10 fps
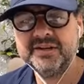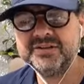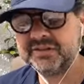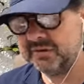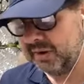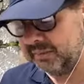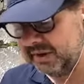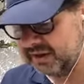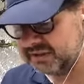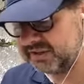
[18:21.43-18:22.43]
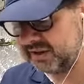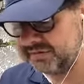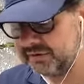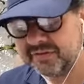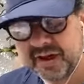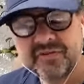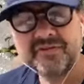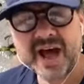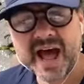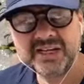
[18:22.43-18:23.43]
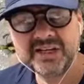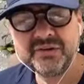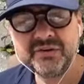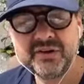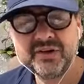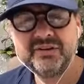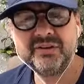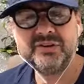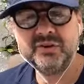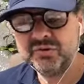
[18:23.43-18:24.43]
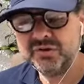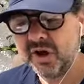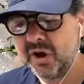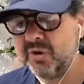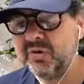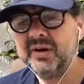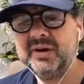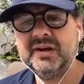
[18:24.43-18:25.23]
So when we if you have a value that you know